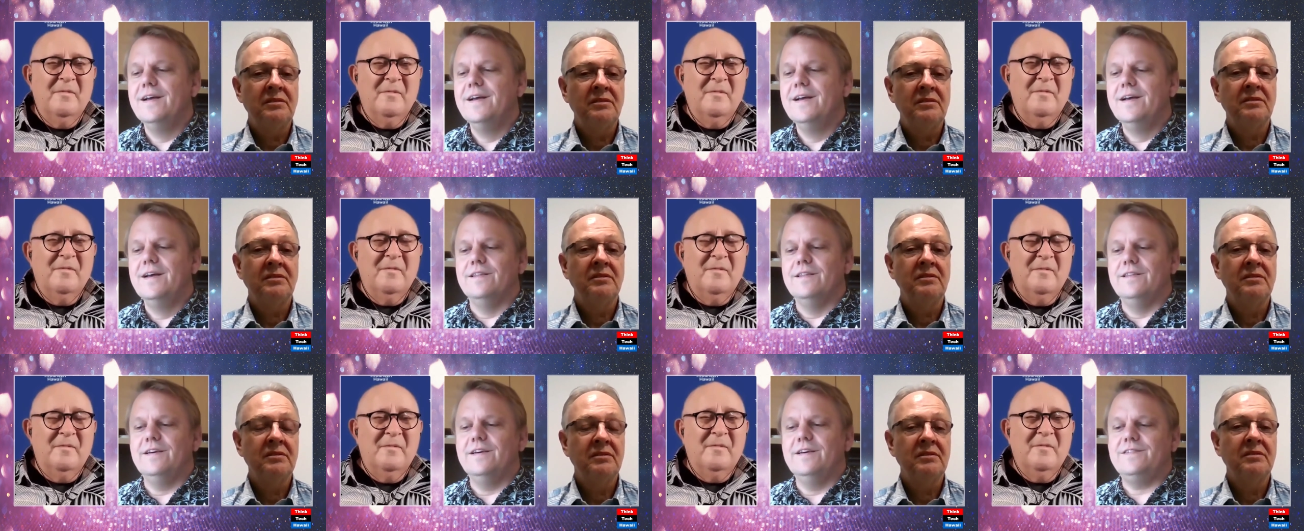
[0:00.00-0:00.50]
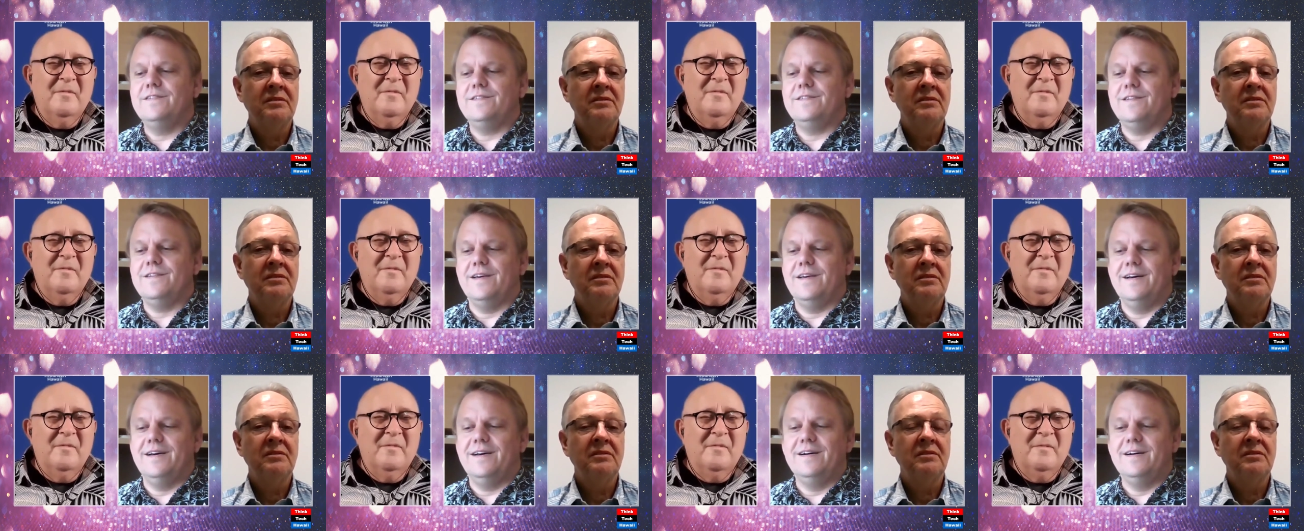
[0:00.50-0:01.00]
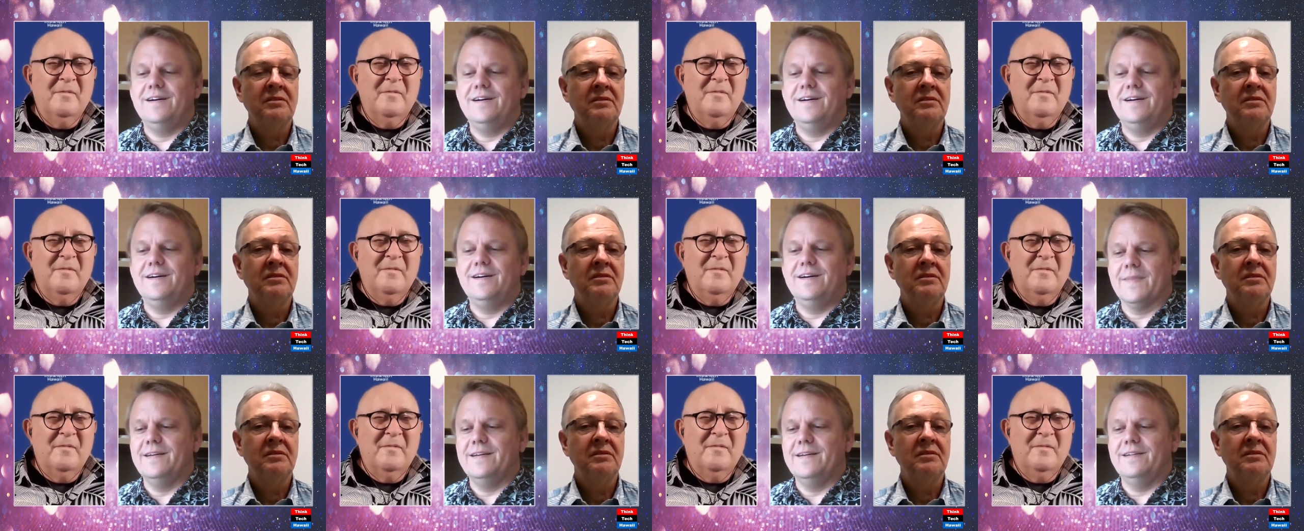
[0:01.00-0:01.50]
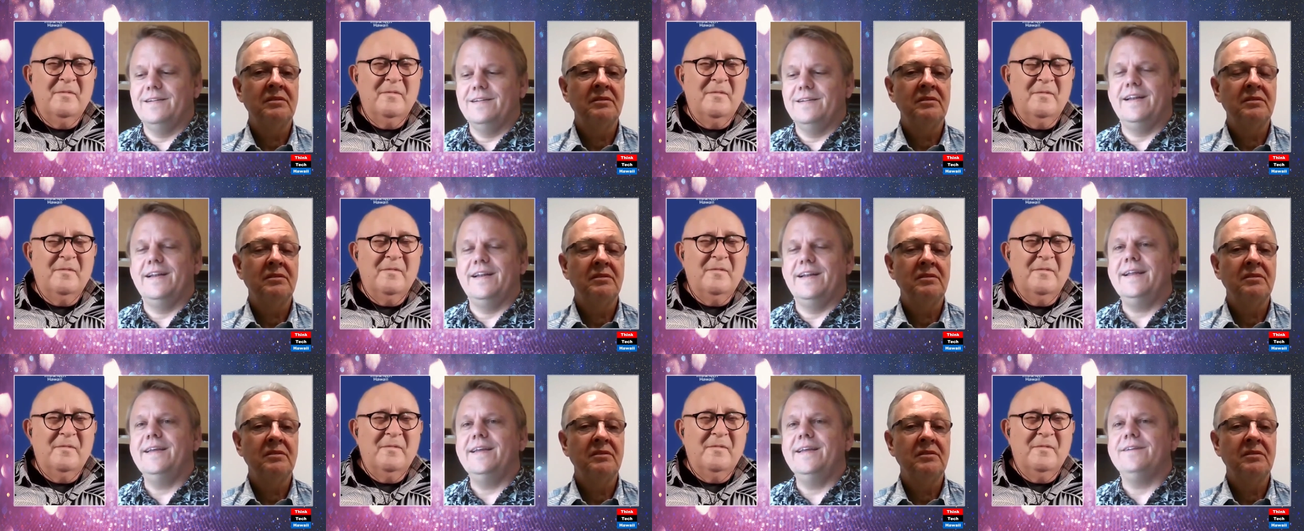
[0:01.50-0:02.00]
Speaker 1: This um,
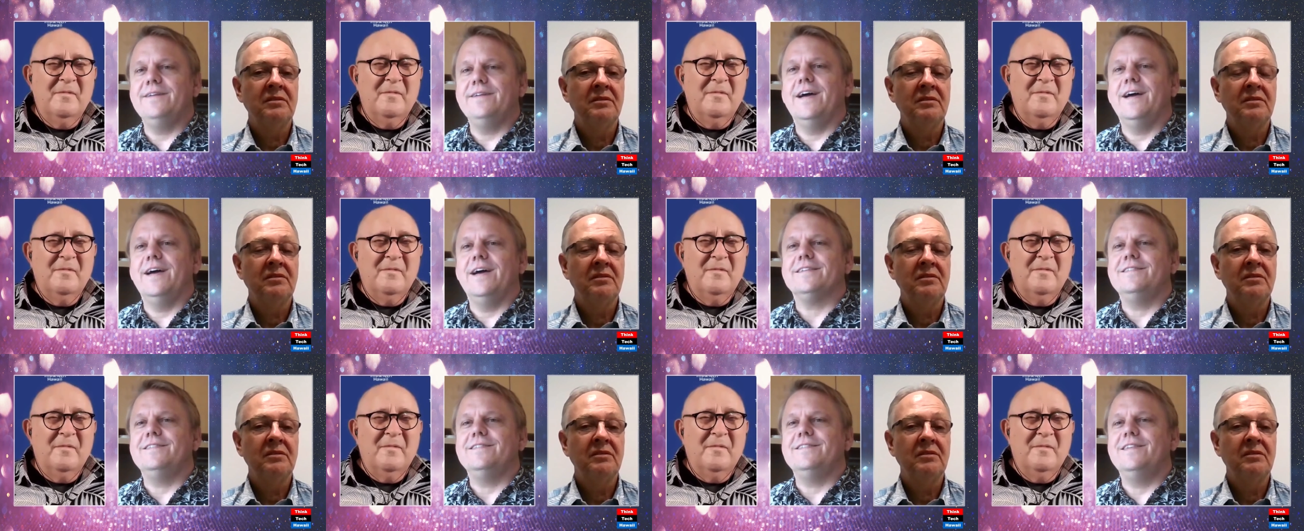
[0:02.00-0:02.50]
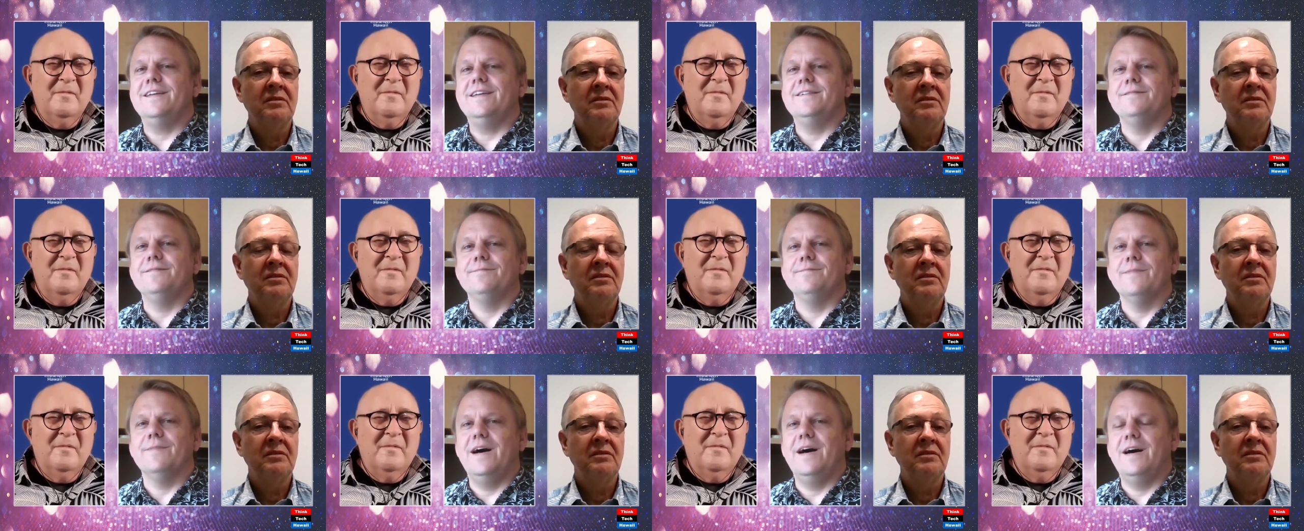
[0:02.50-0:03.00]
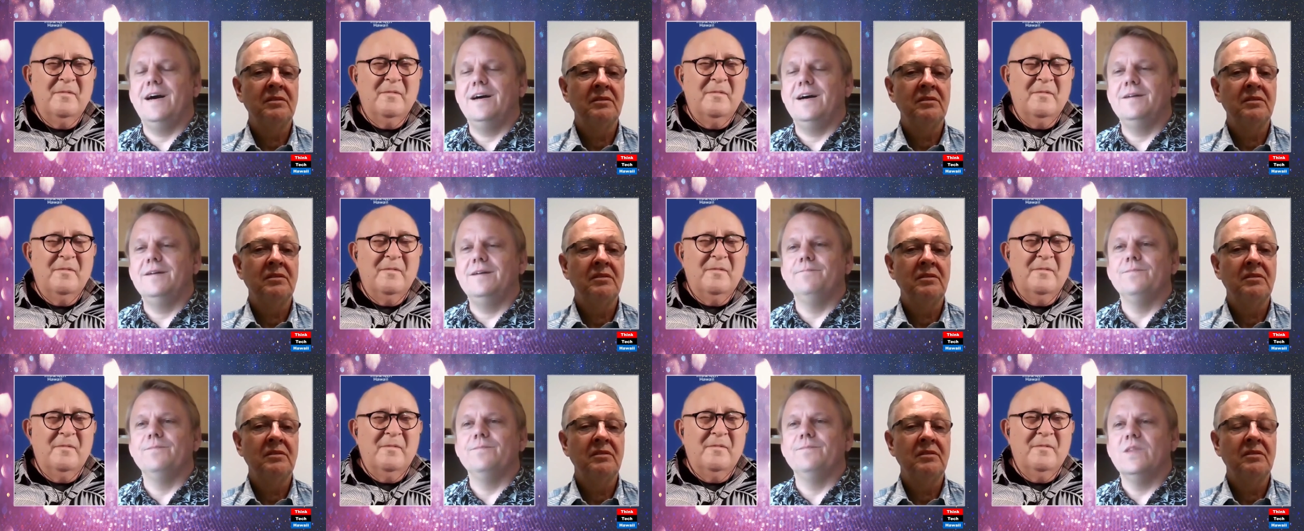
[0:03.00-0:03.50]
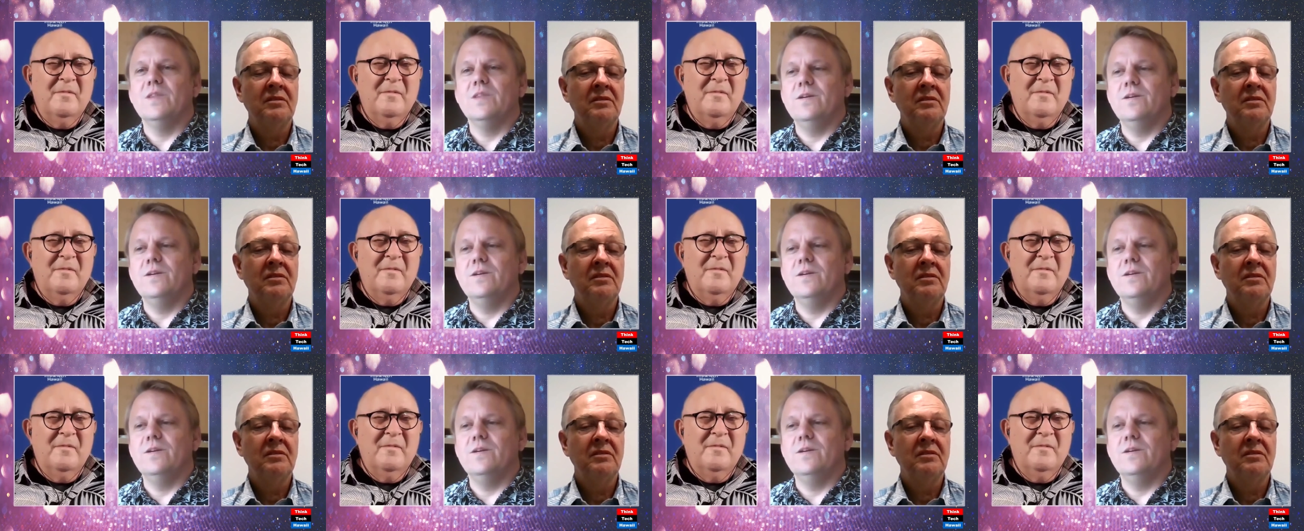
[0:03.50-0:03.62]
genetic vaccine um,